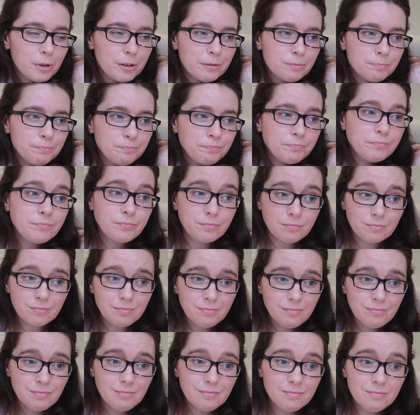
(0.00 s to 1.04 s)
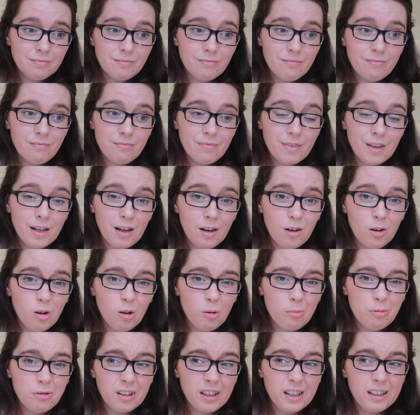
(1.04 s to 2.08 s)
and
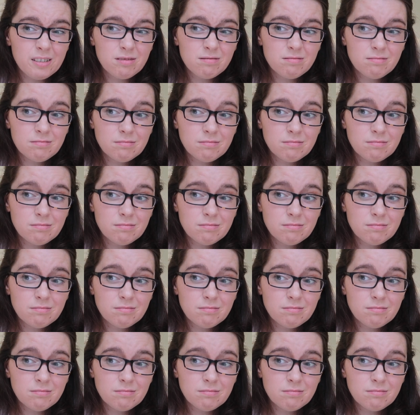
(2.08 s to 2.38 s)
hopefully